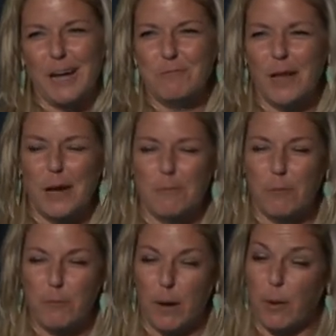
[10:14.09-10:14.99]
I'm
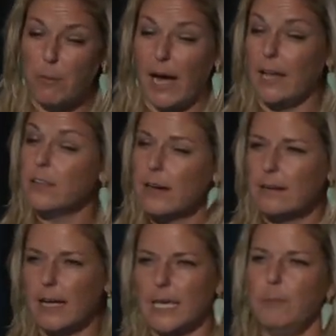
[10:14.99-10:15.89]
a piler.
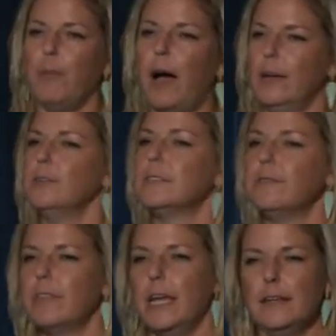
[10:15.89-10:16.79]
I keep piles of
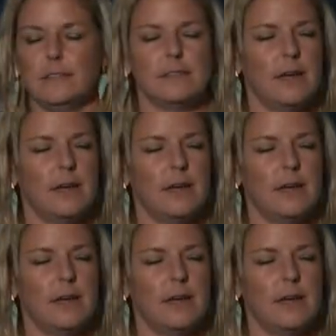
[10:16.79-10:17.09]
things.